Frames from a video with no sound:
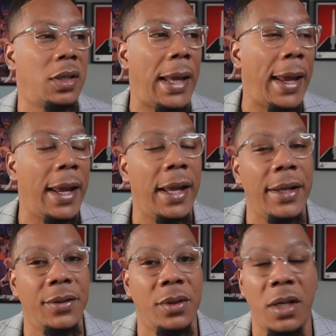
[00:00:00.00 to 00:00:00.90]

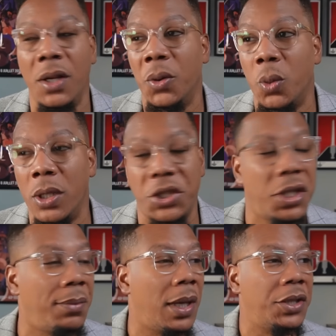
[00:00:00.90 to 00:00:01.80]
And once
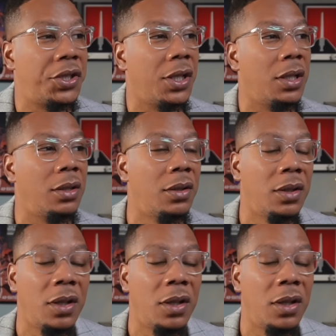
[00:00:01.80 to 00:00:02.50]
she mentioned